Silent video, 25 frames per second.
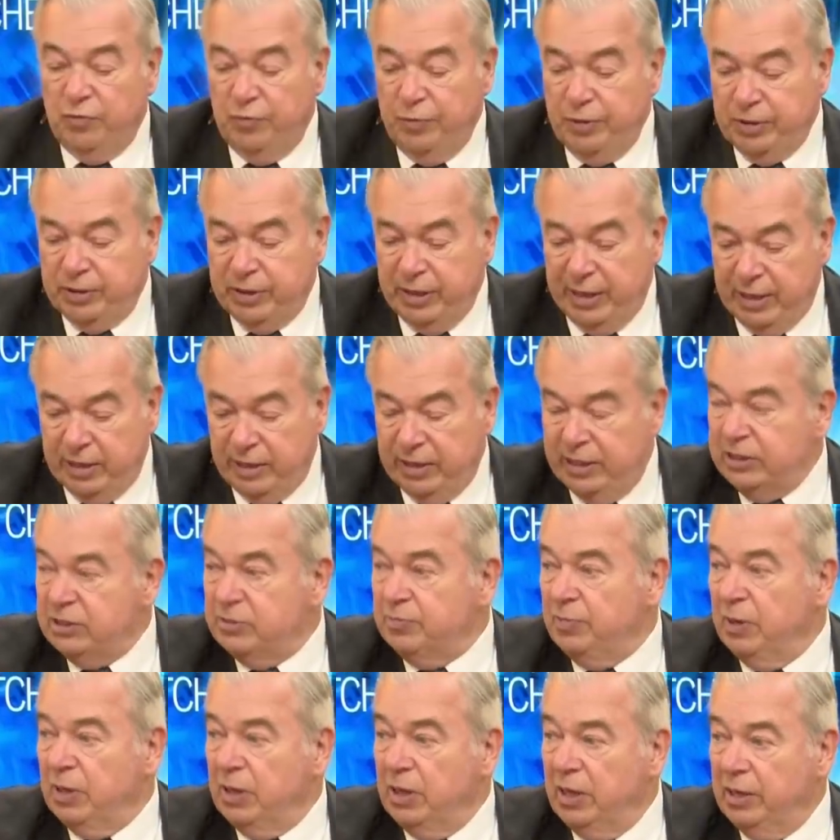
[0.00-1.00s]
if we attack
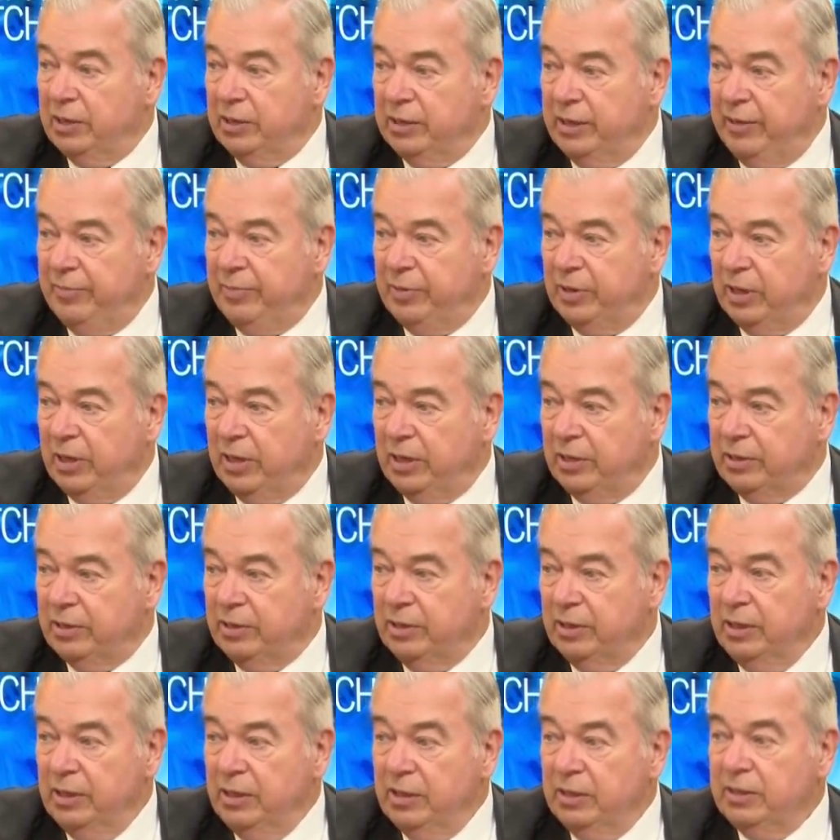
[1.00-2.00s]
Hezbollah in Lebanon,
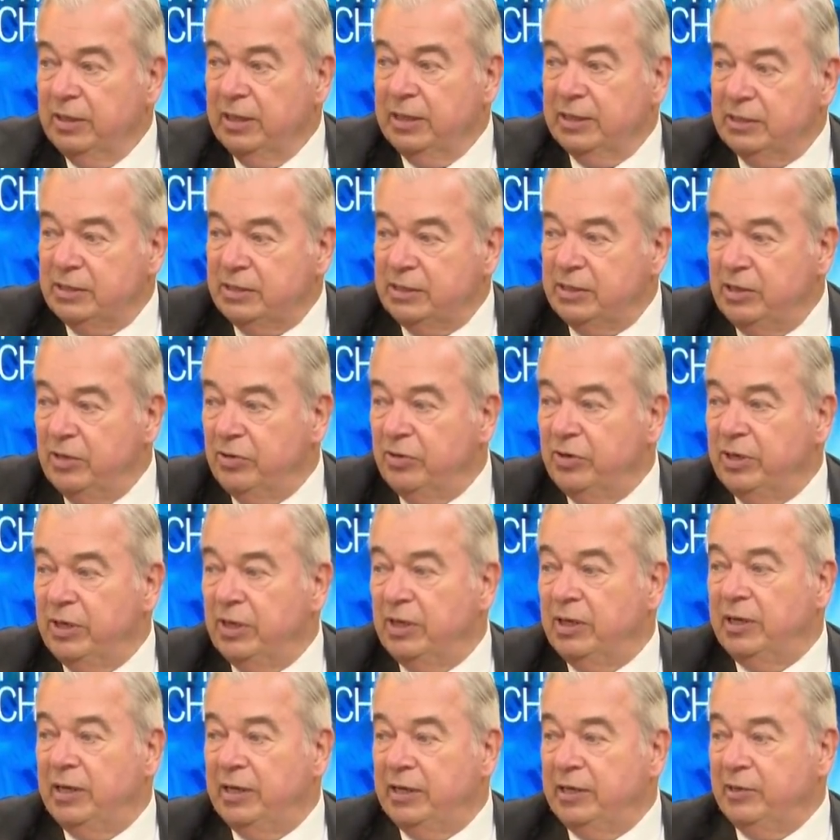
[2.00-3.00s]
then
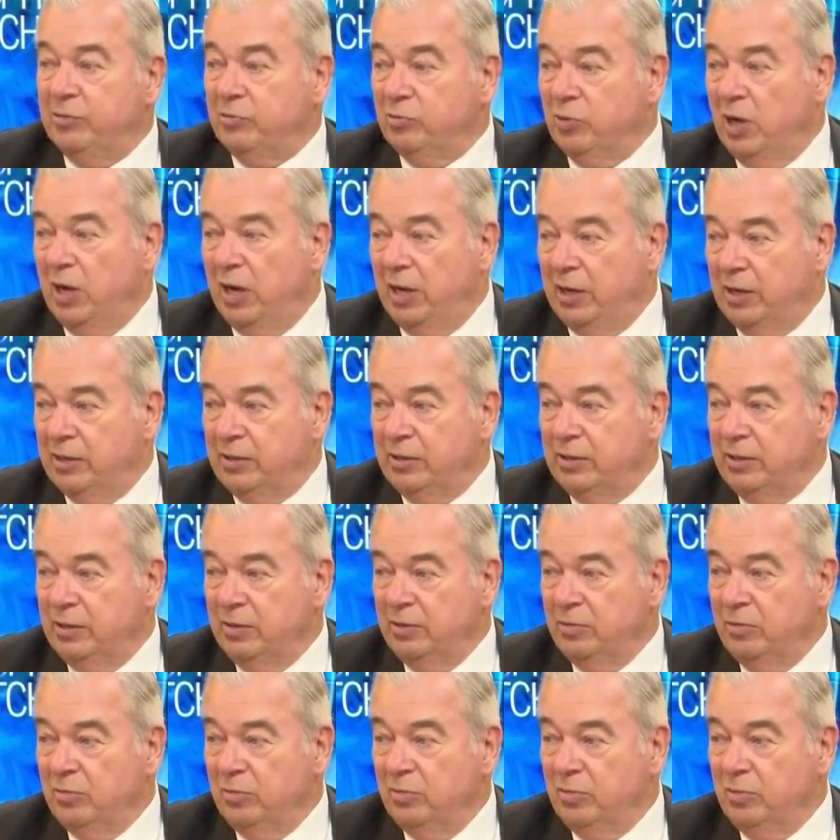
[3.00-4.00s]
Syria and Iran
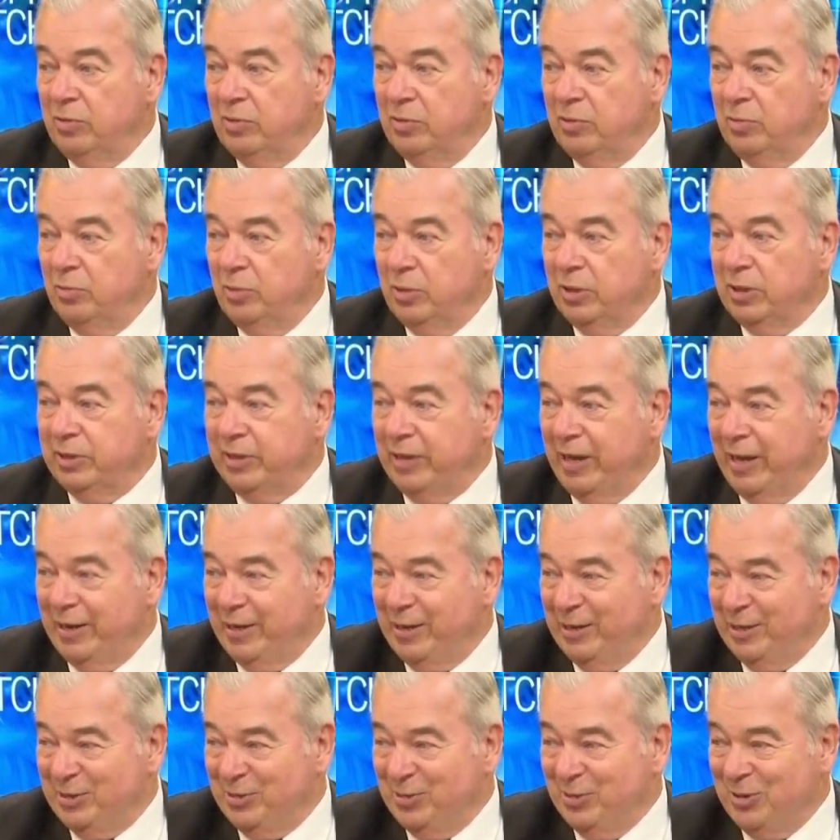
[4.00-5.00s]
will attack
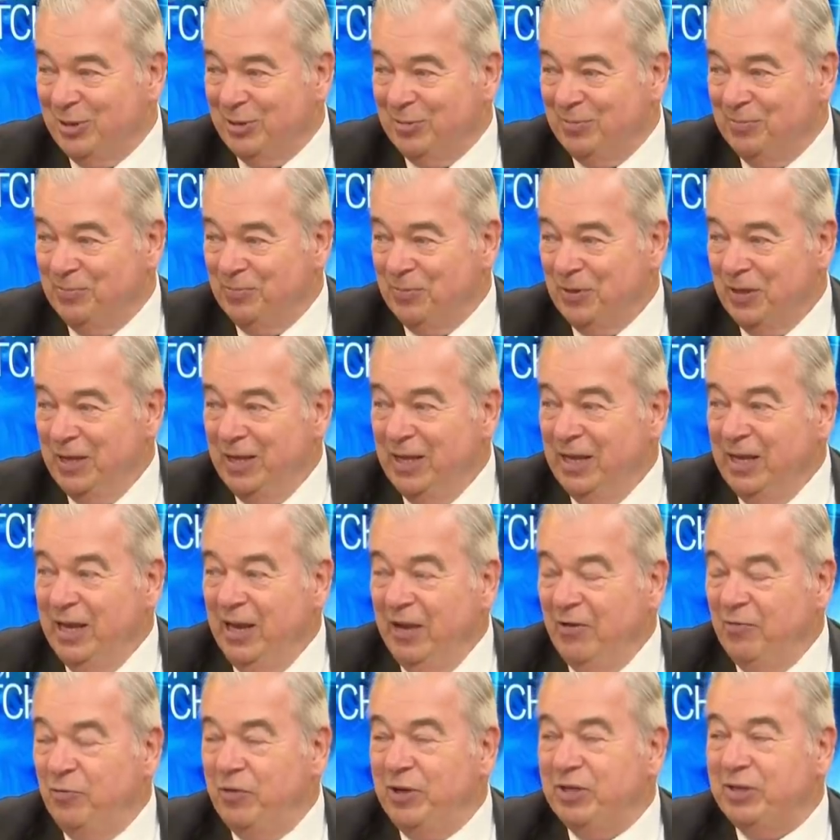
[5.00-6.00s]
Israel. Mm-hmm.
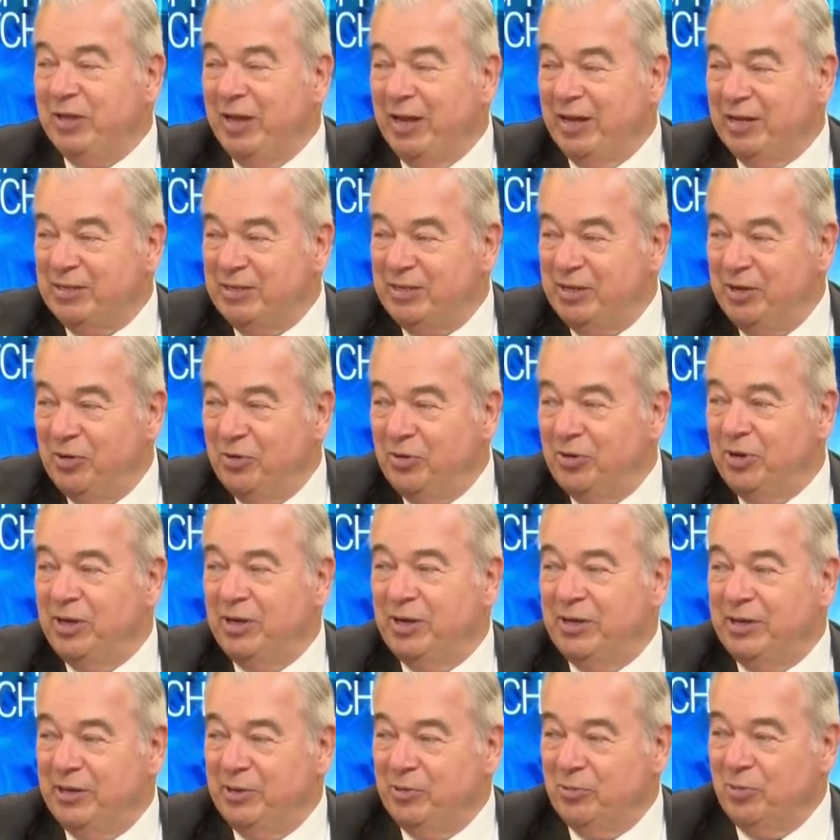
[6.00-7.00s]
If we attack
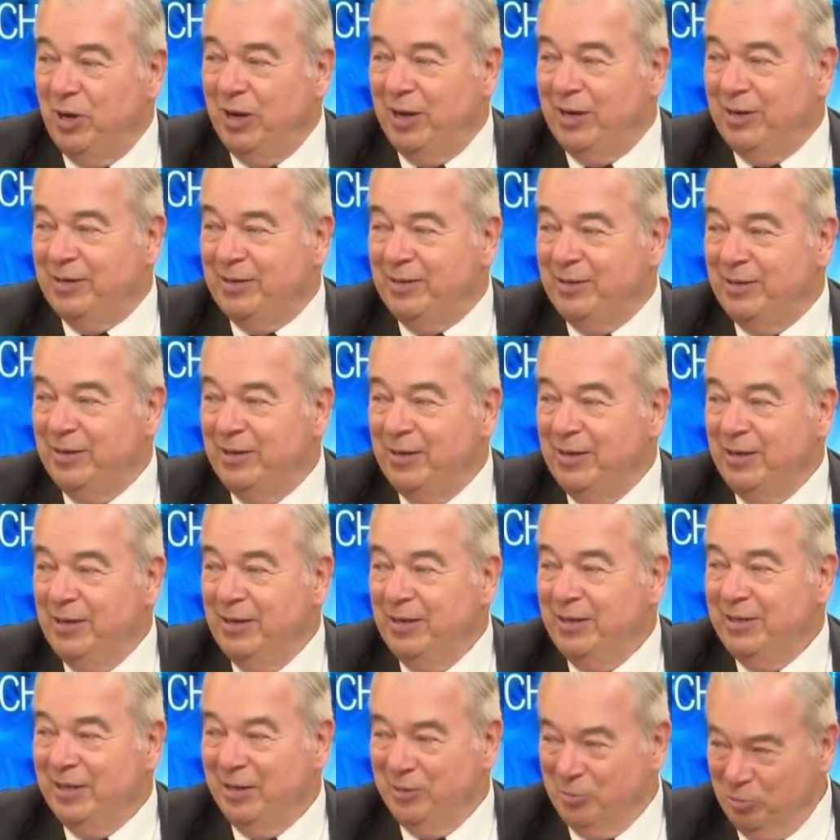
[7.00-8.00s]
Syria and Iran,
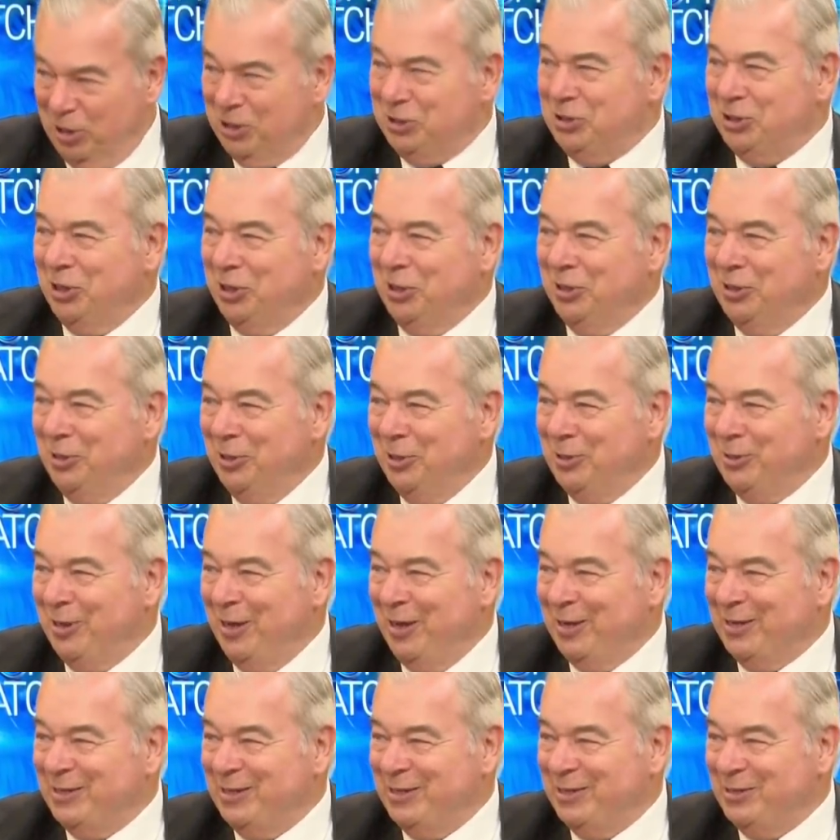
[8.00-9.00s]
then Russia
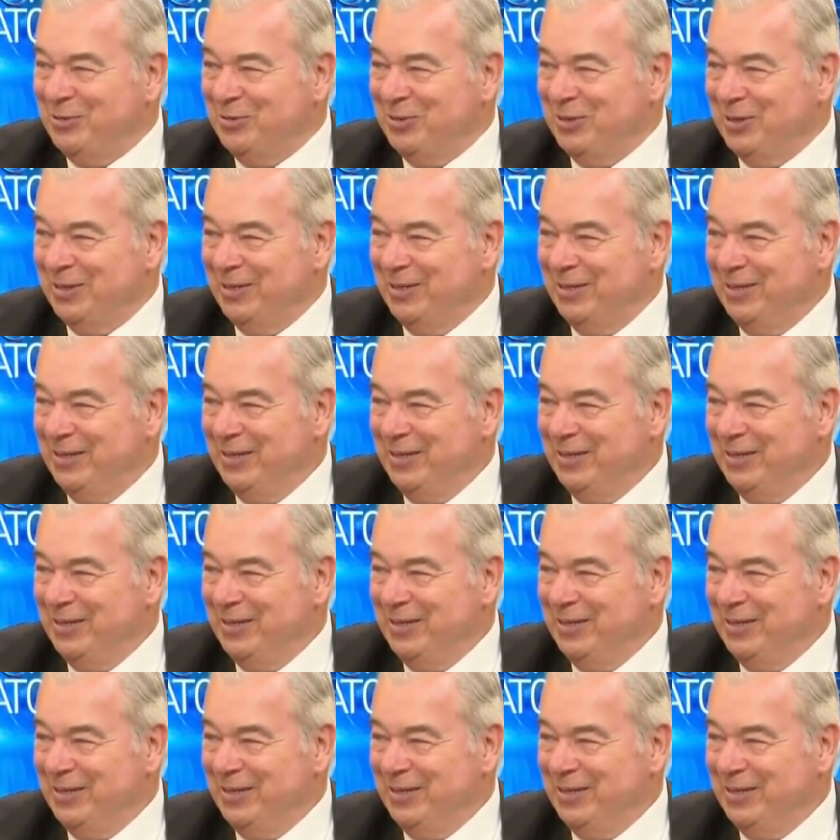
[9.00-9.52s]
attacks Israel.